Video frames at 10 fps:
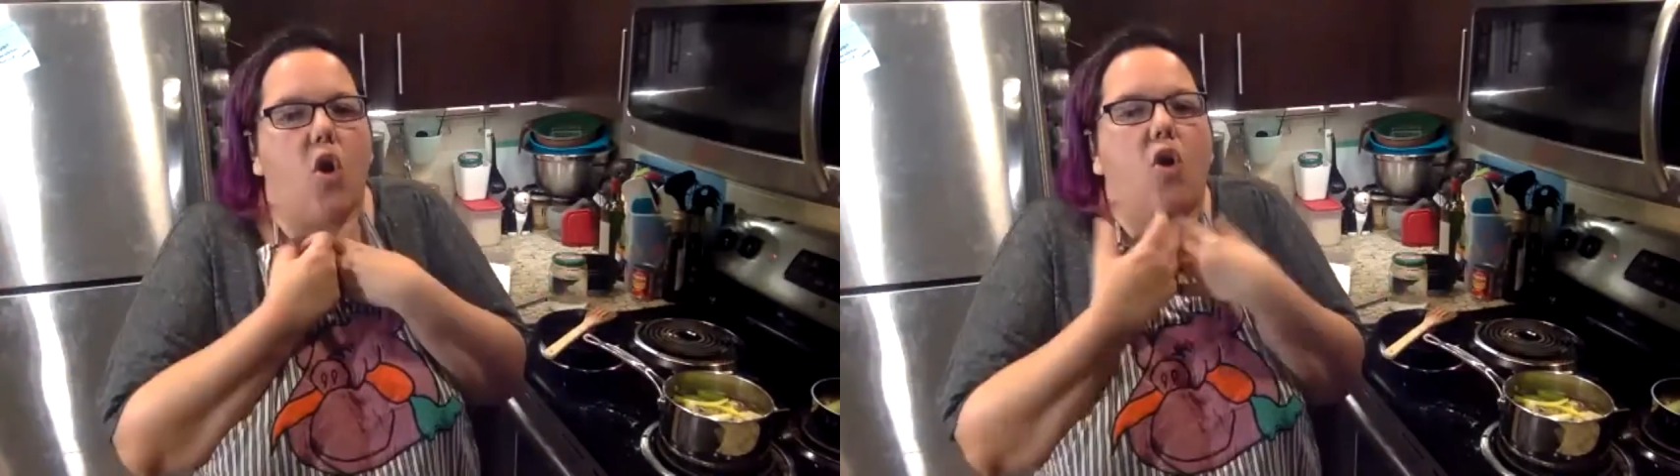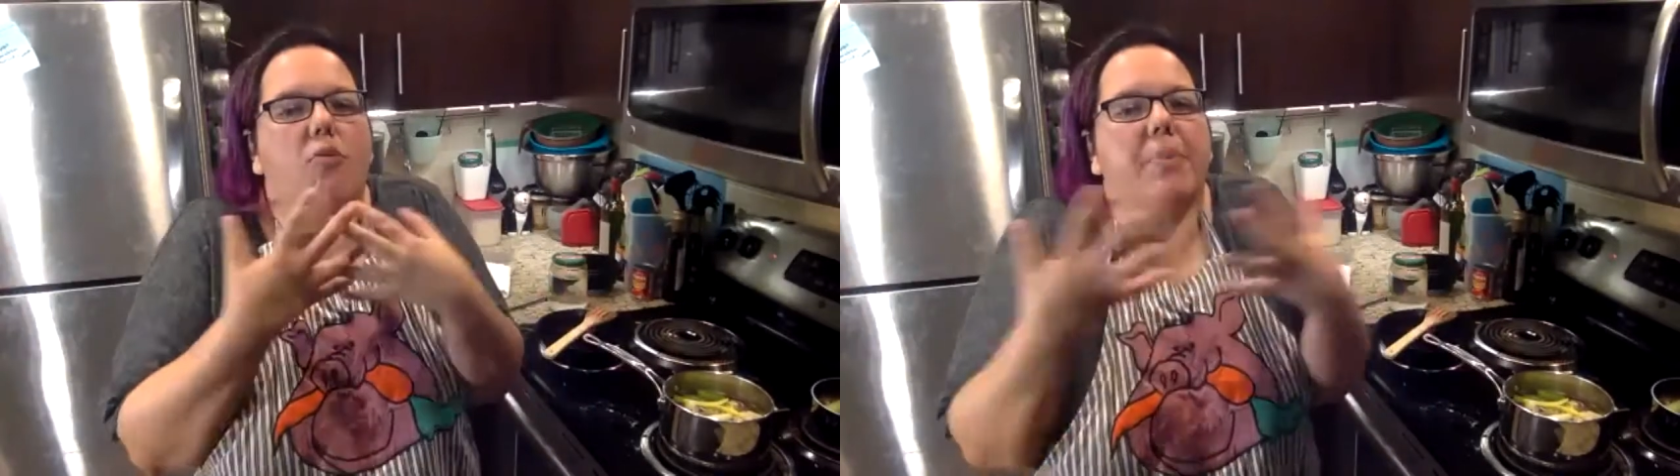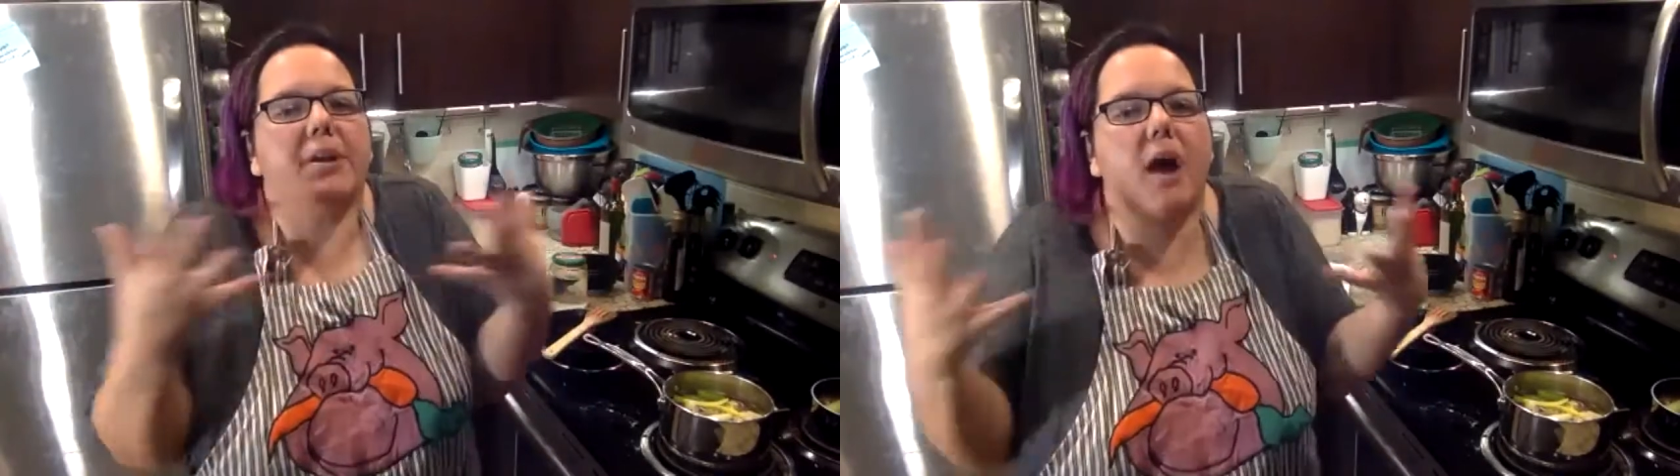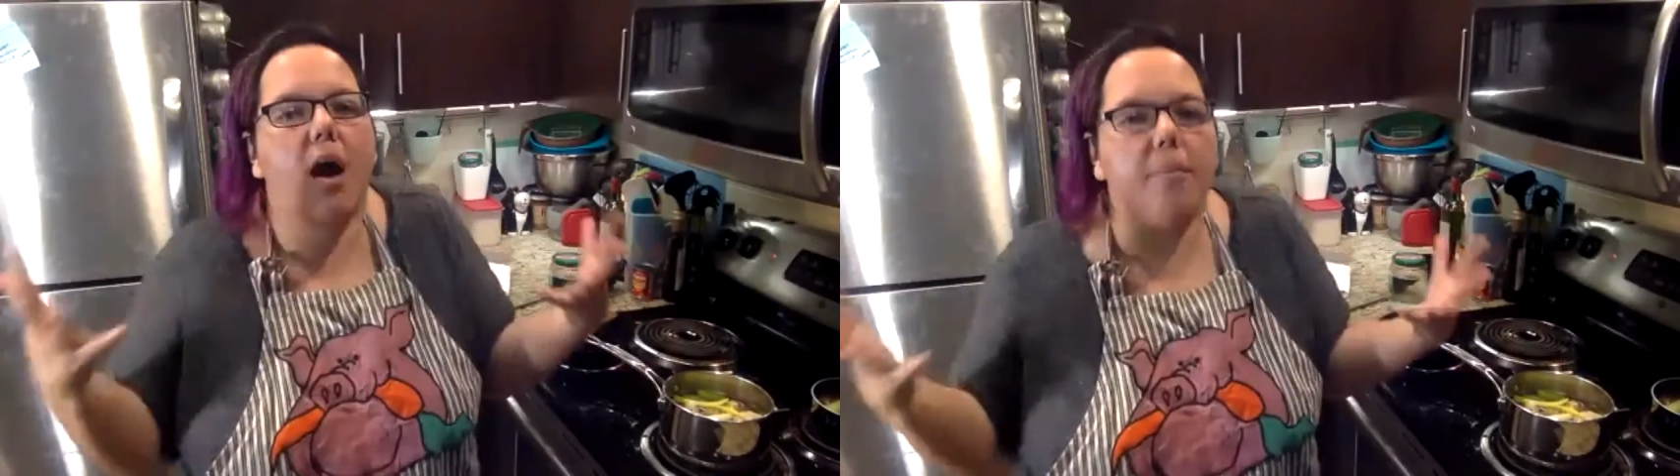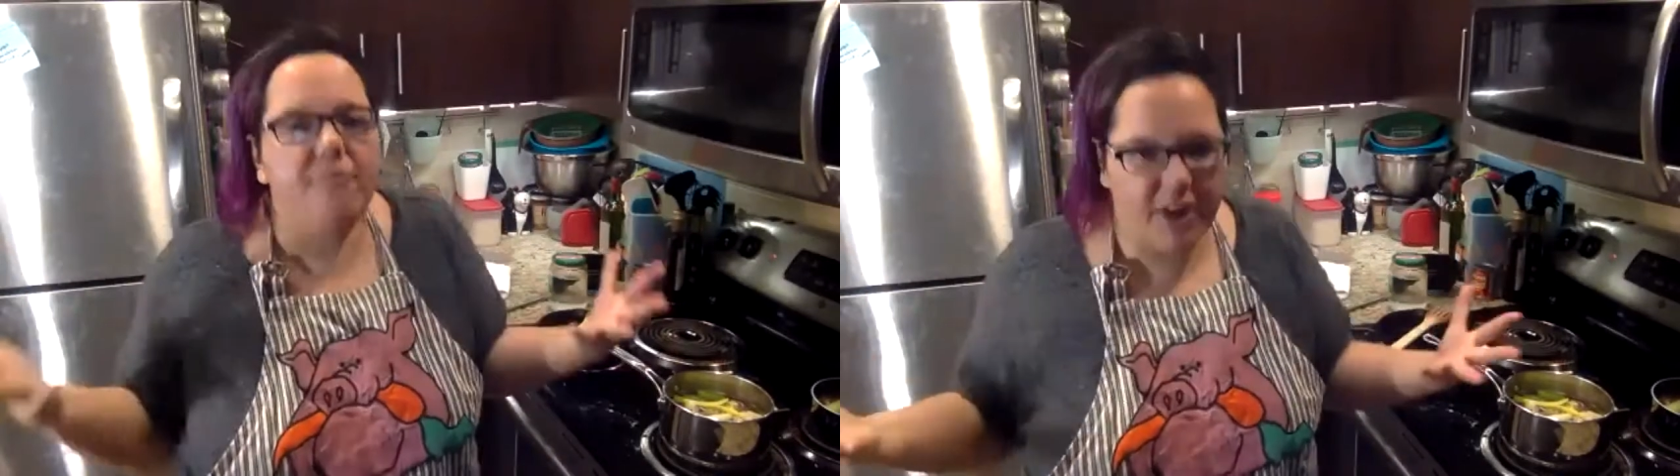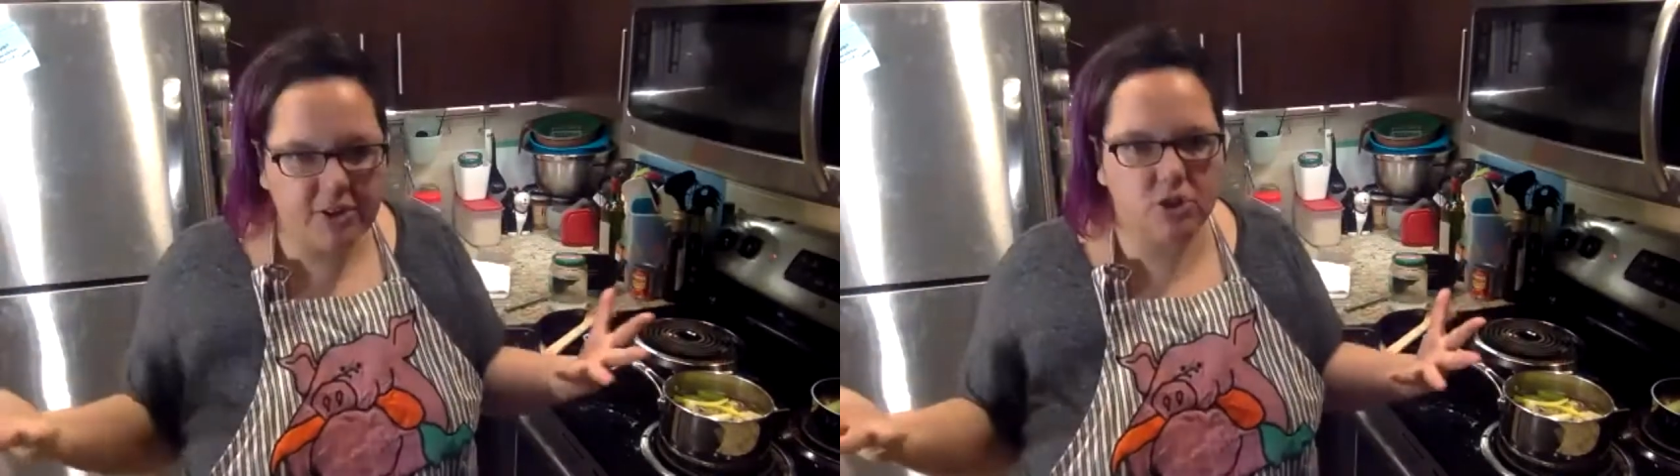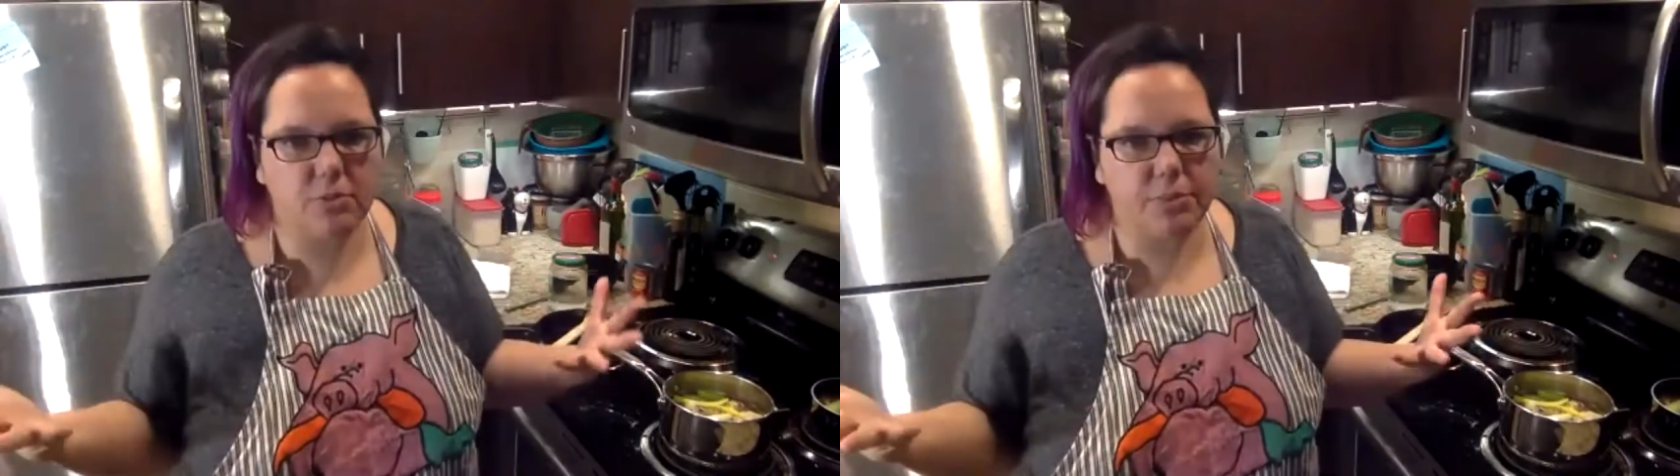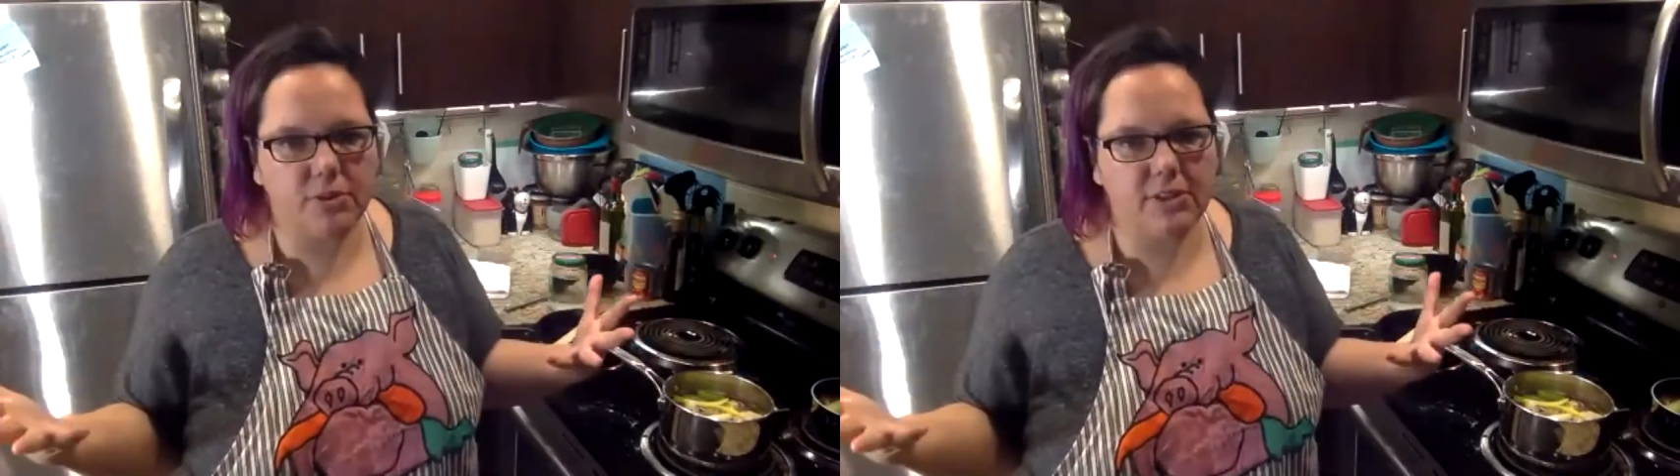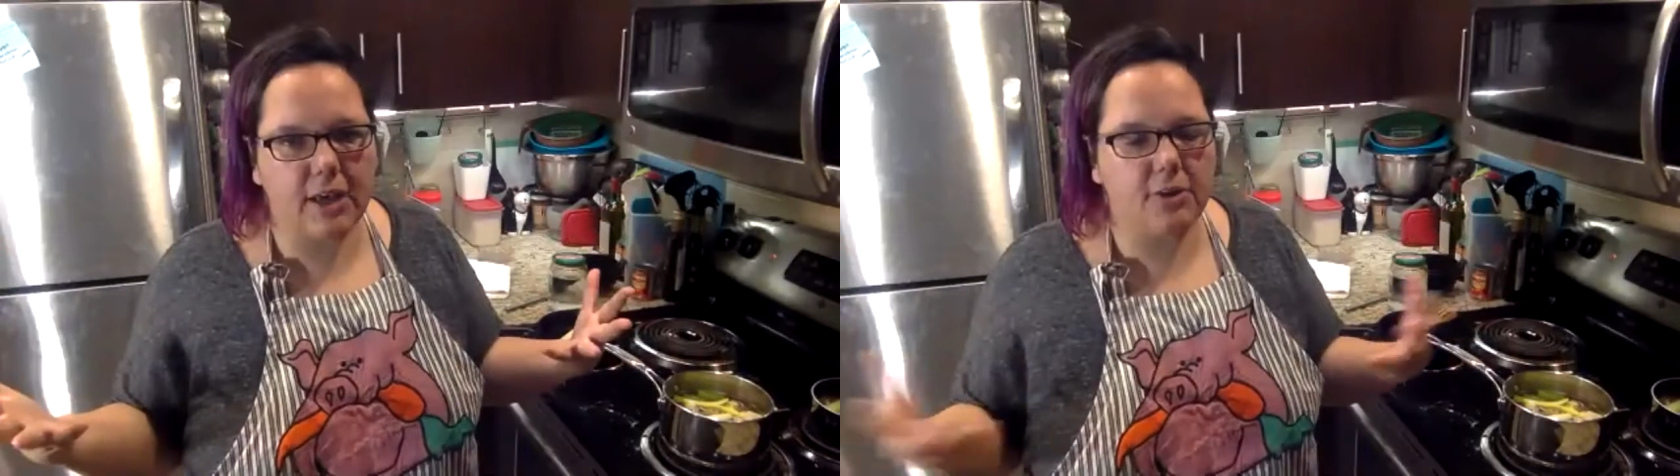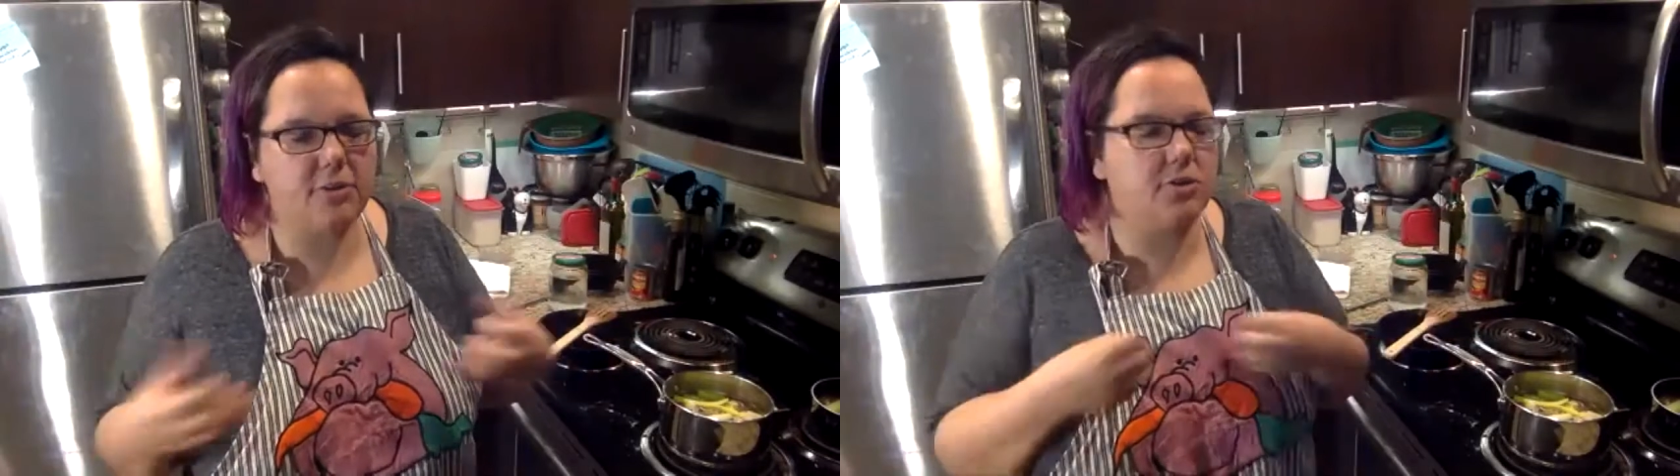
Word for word: opened up vegetable cells.